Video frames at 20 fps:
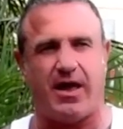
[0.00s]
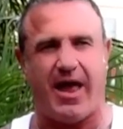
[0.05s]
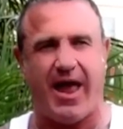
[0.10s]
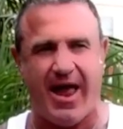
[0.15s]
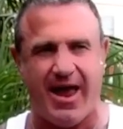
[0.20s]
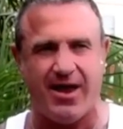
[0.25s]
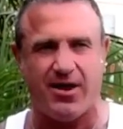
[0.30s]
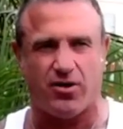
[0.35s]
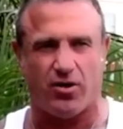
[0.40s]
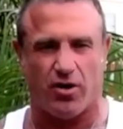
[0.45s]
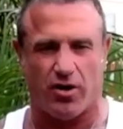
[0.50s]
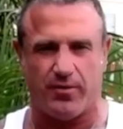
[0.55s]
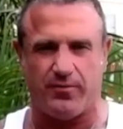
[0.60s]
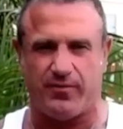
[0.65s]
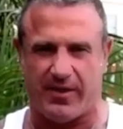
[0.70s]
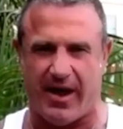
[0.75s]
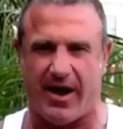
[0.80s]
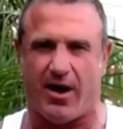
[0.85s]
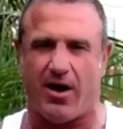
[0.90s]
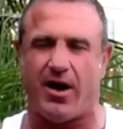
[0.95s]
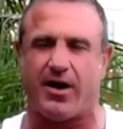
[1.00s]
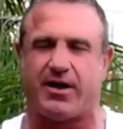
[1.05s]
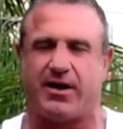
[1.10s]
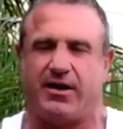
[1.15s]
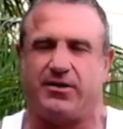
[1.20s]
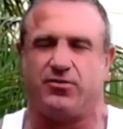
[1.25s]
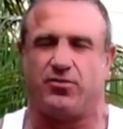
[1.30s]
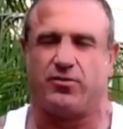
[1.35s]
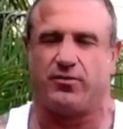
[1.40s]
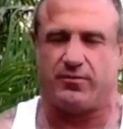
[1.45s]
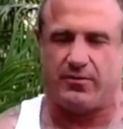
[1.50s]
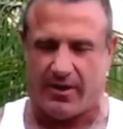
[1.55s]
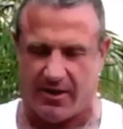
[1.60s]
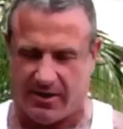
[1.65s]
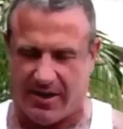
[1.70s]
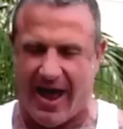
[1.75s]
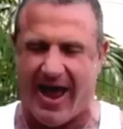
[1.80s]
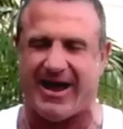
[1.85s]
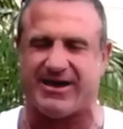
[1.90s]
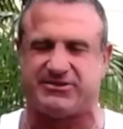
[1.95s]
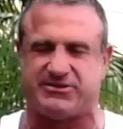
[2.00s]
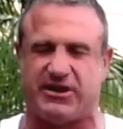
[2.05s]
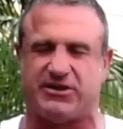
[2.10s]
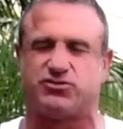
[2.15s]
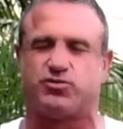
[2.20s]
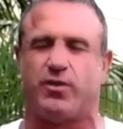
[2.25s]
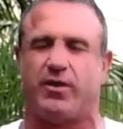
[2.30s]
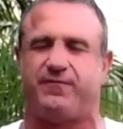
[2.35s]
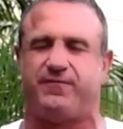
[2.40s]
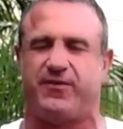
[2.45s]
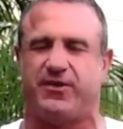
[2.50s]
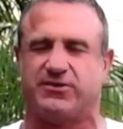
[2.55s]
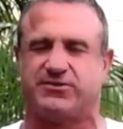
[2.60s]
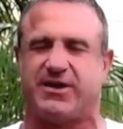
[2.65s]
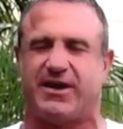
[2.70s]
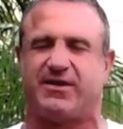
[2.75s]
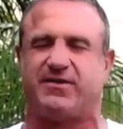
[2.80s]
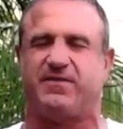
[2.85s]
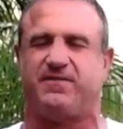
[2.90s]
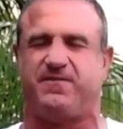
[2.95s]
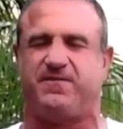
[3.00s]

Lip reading: anchor there, I could either access what it feels like to